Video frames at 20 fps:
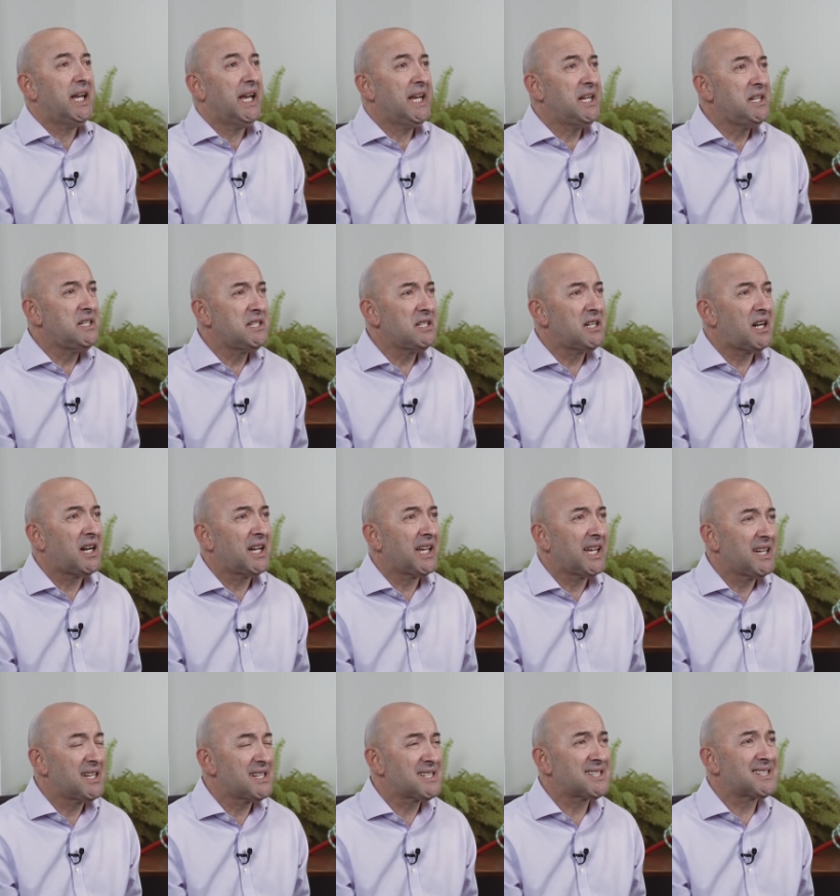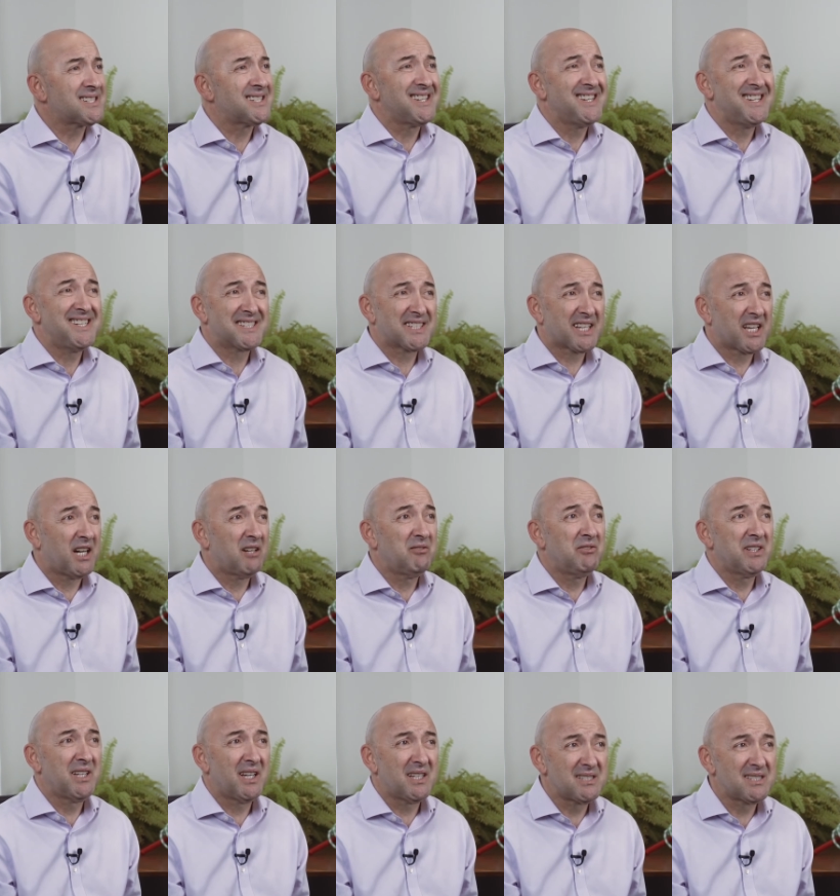NDIS is
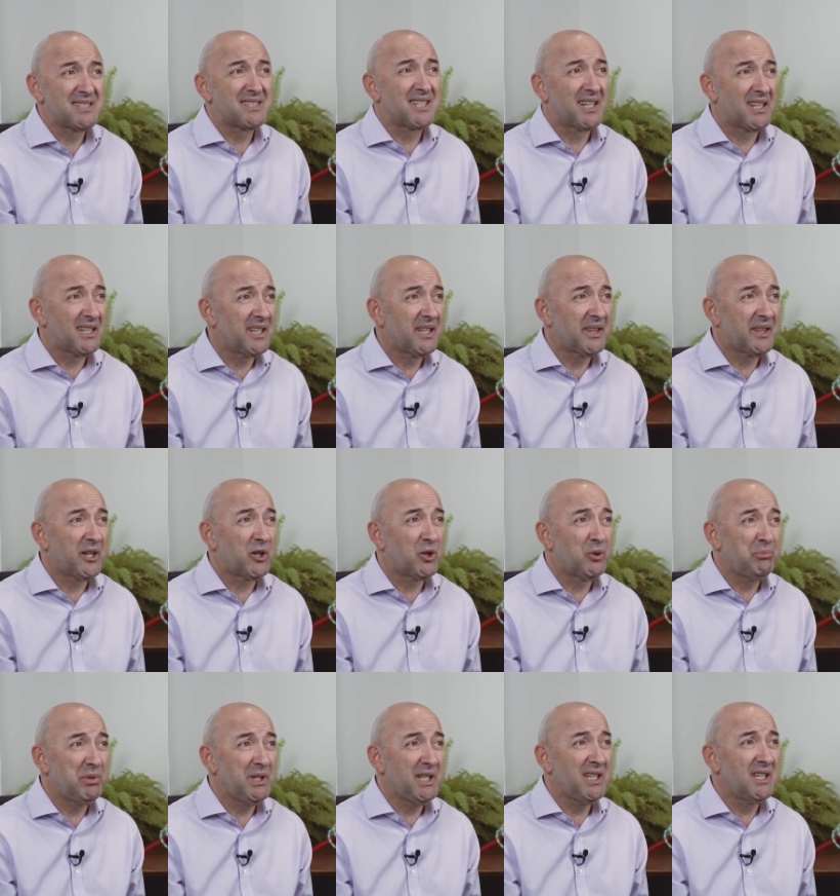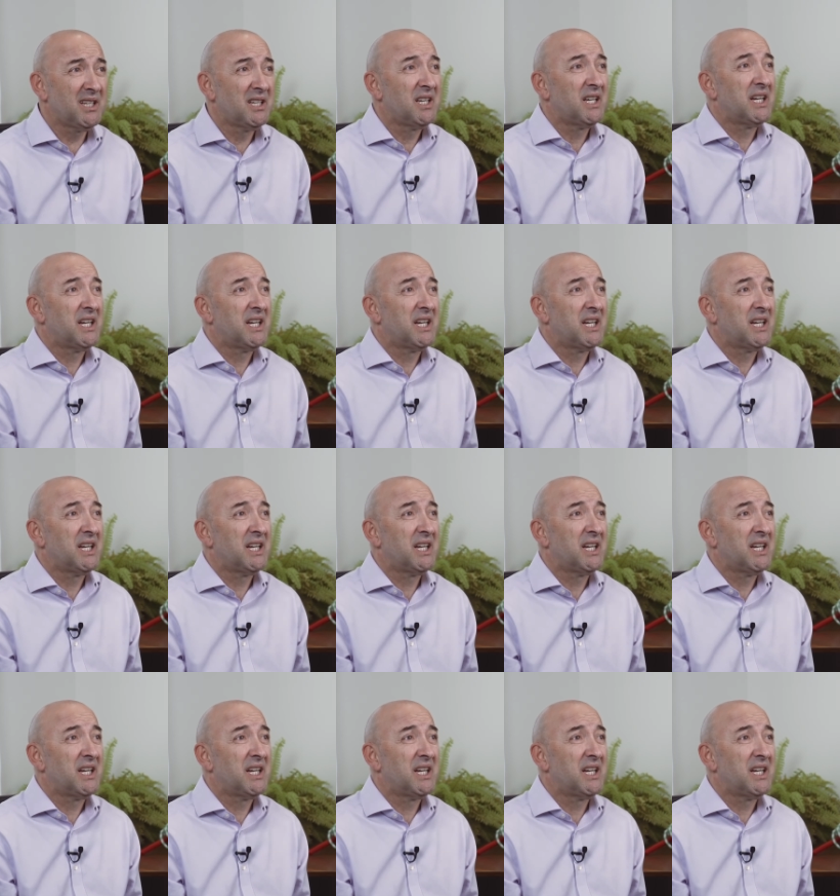covered under teletherapy,